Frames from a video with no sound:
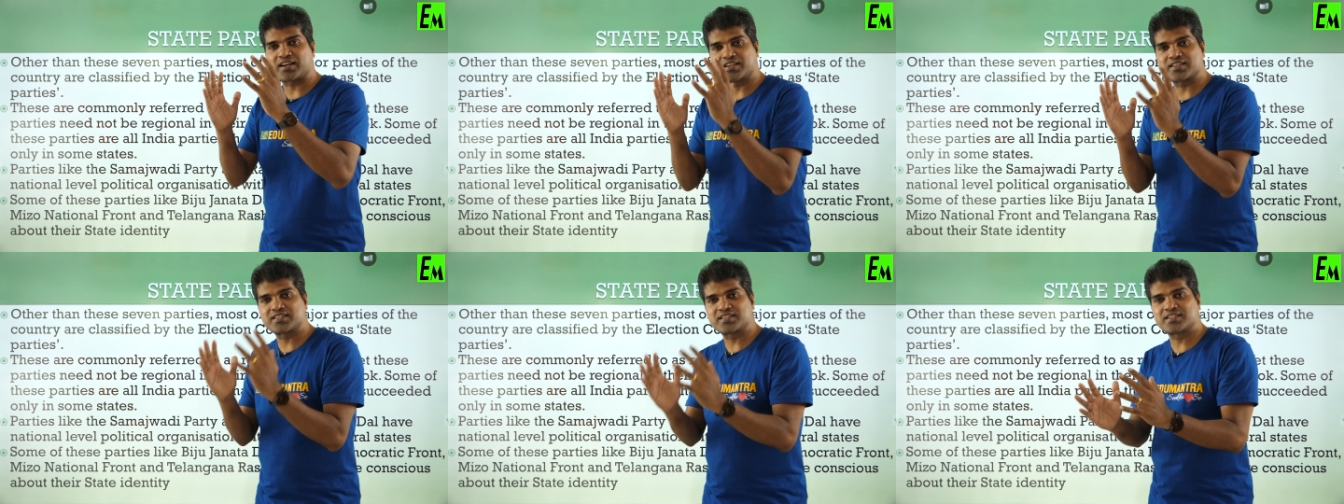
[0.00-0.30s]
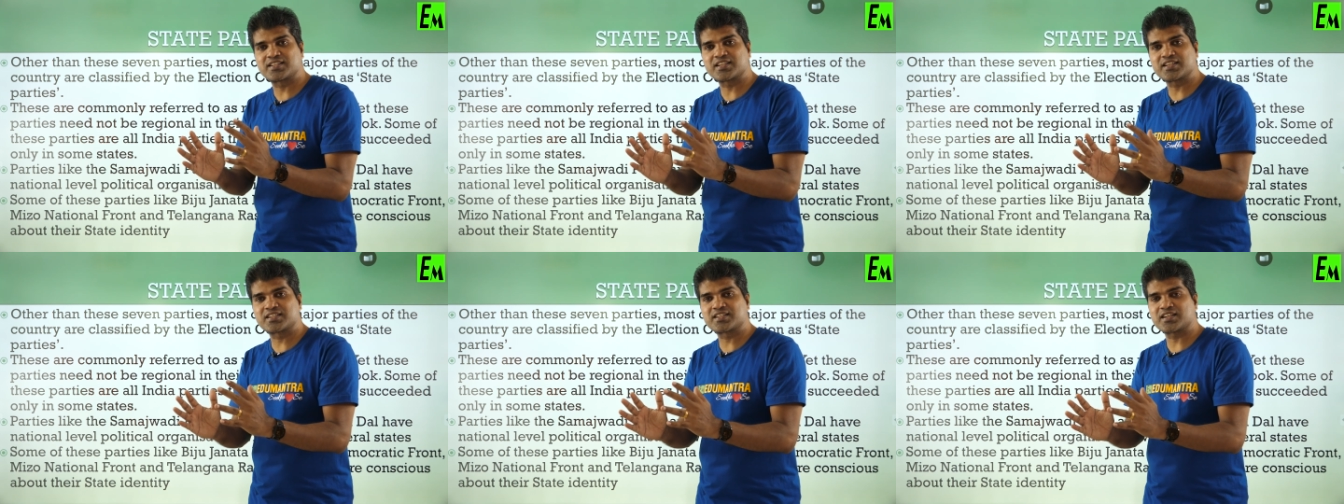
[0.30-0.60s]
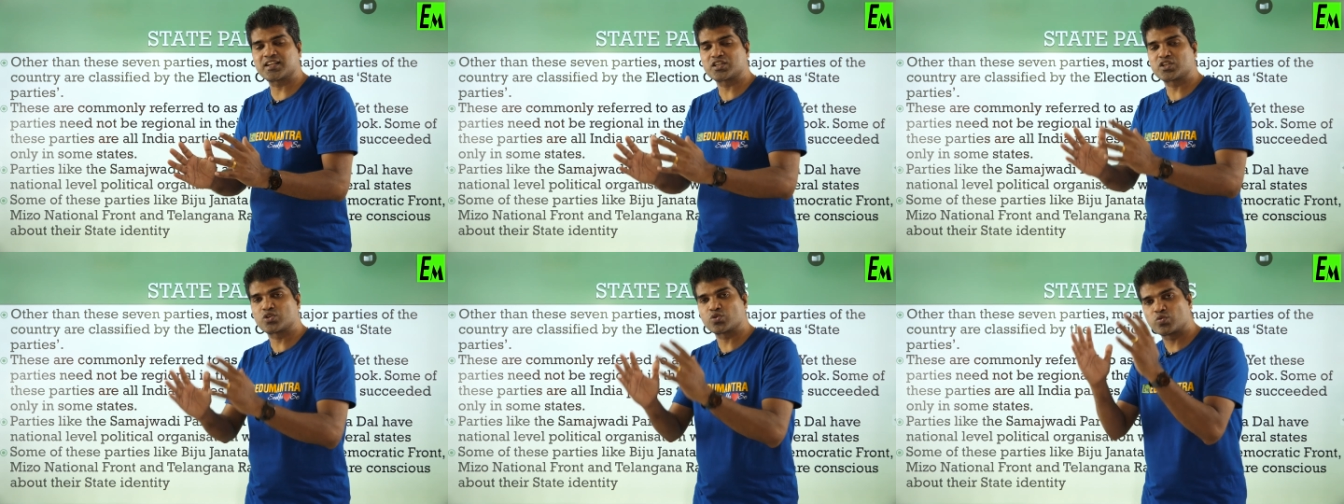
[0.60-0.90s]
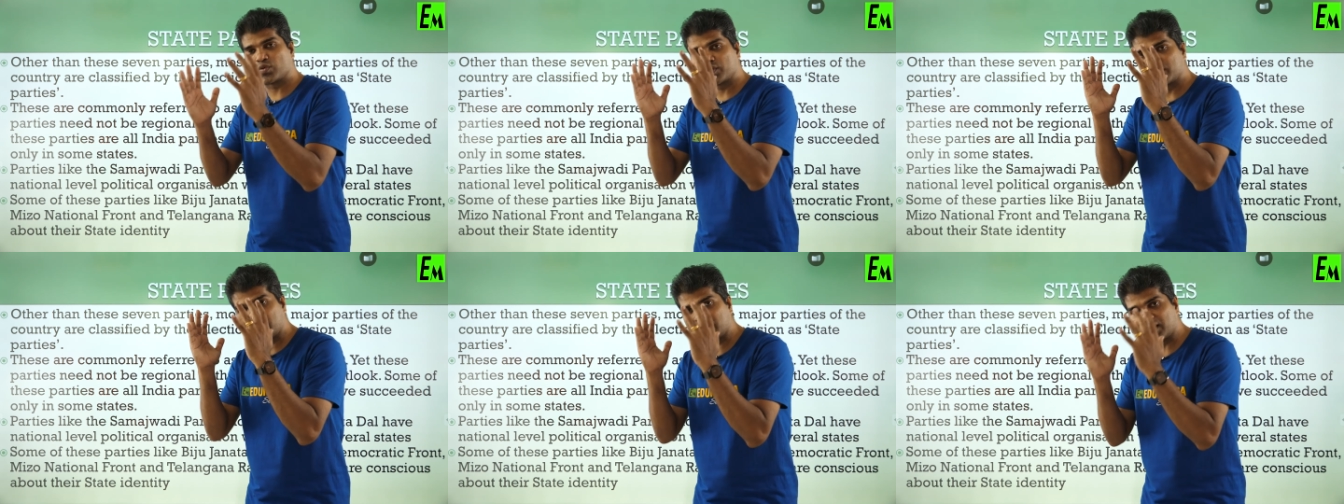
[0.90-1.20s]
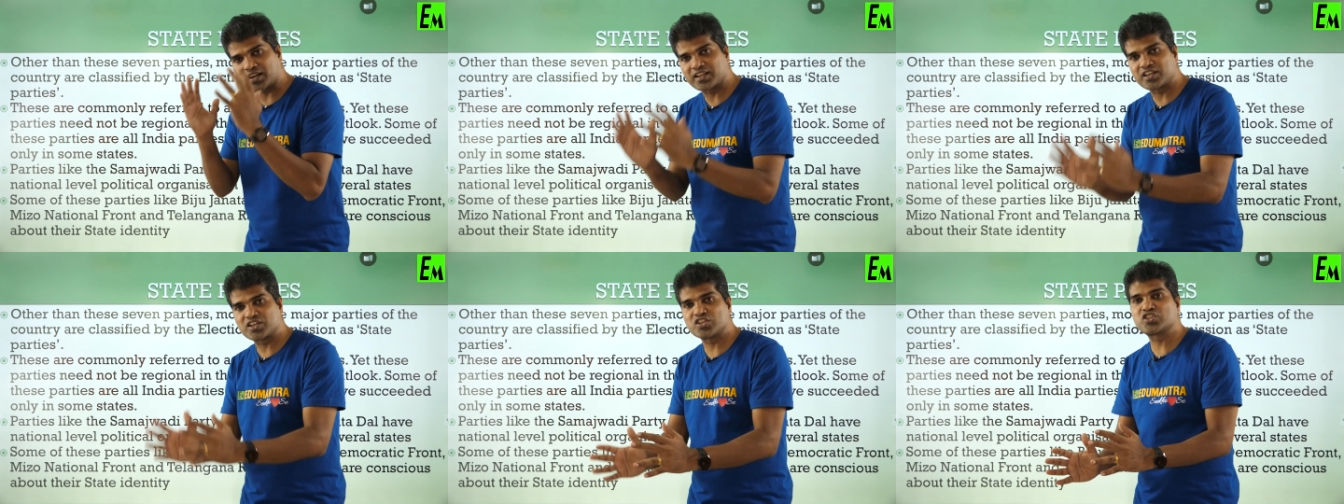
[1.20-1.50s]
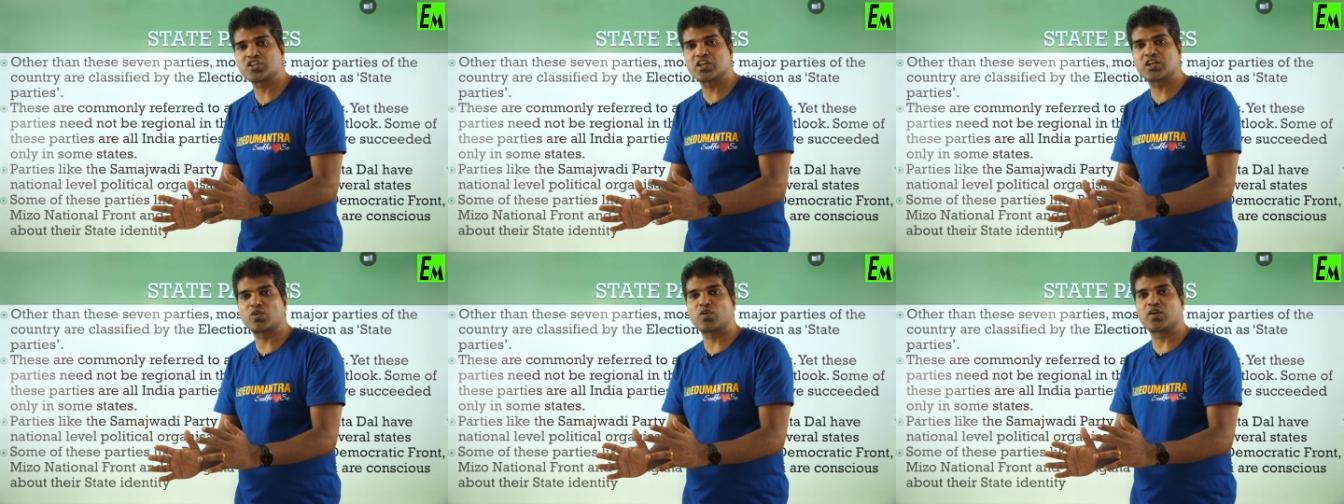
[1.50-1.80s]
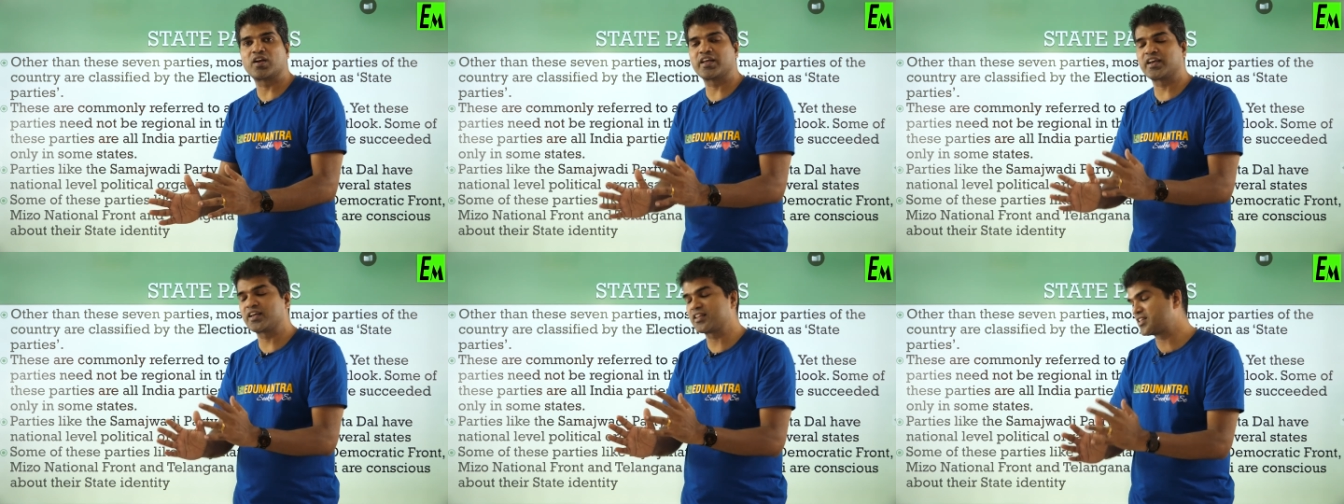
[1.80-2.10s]
restricted to the region
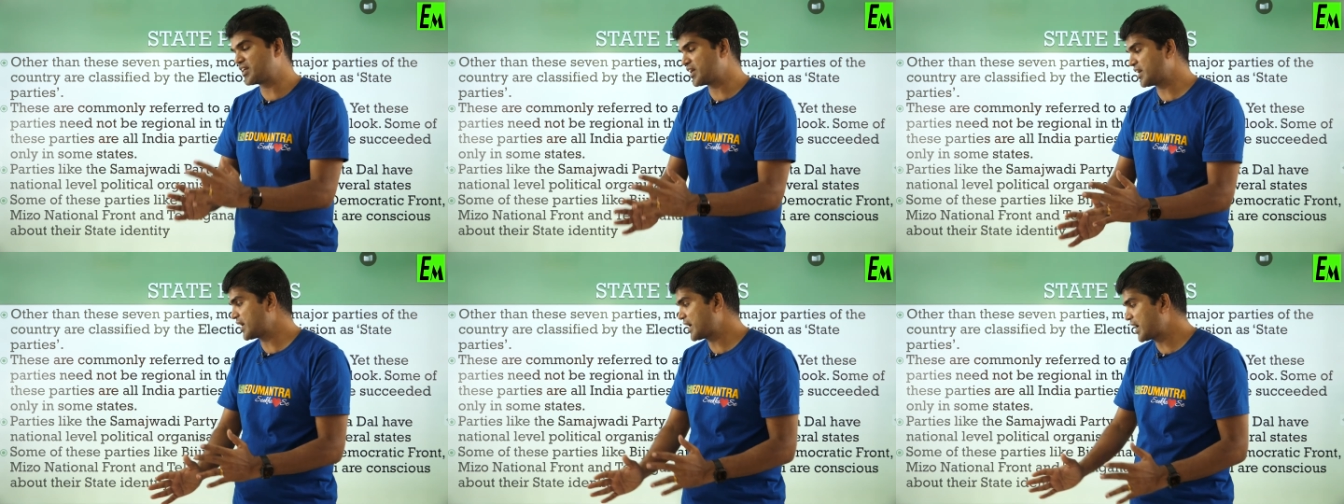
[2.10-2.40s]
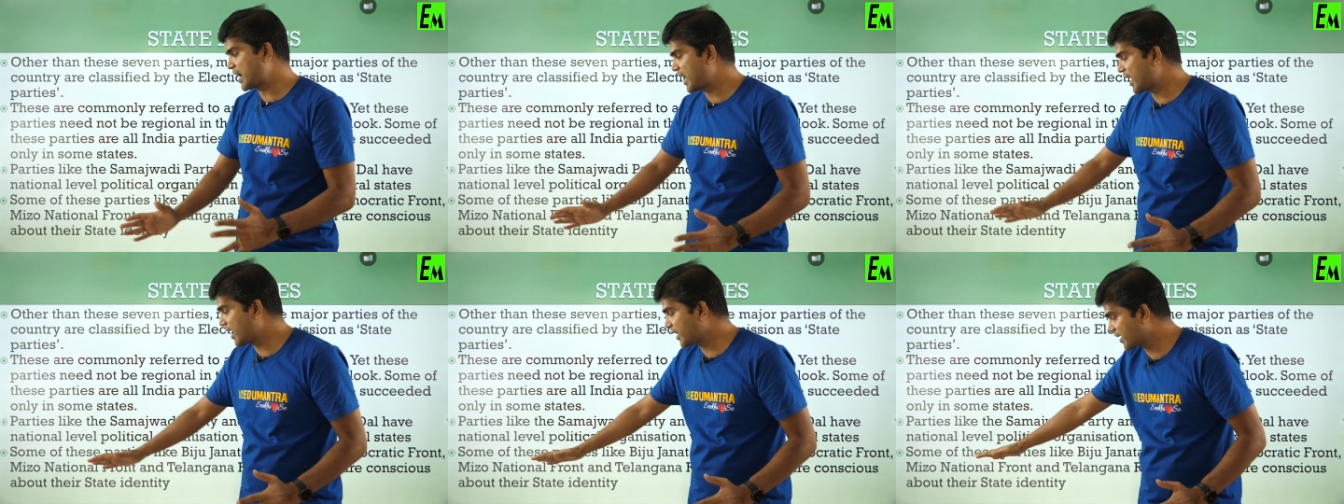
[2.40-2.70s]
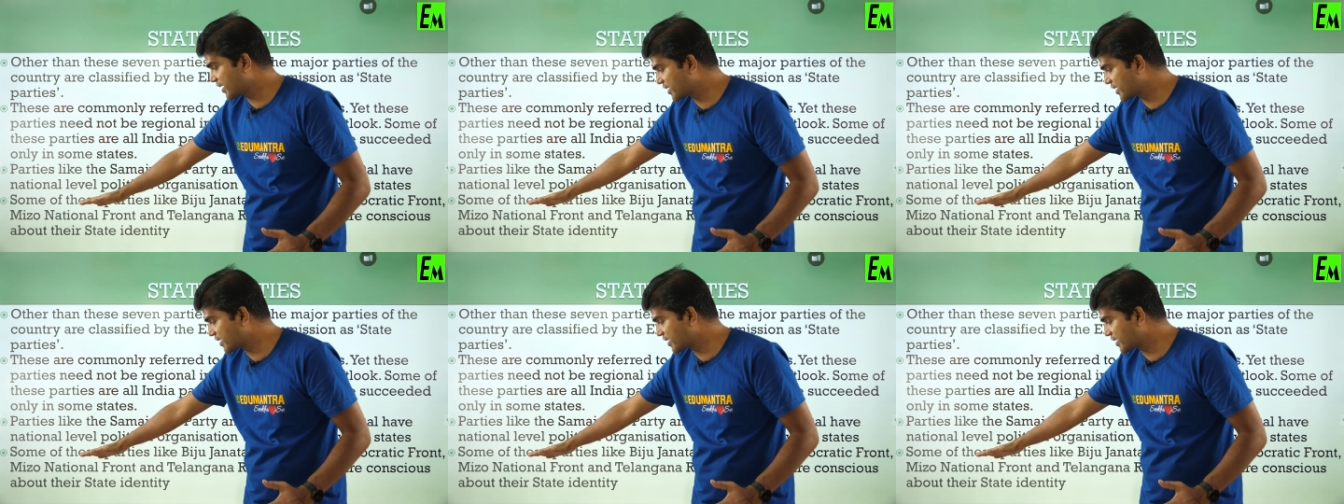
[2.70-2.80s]
only they are